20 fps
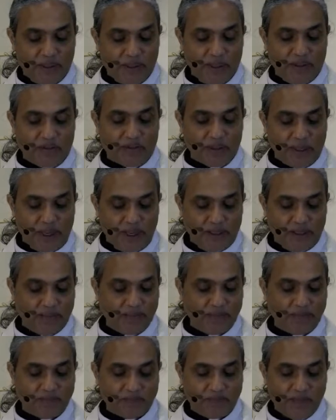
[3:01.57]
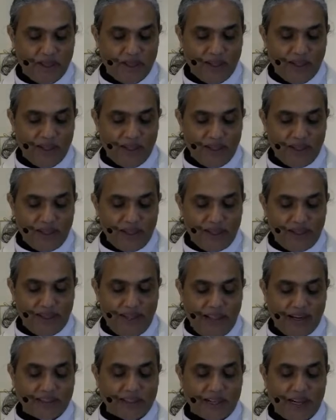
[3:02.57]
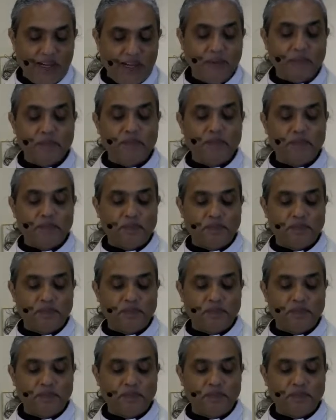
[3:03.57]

lived there in that time.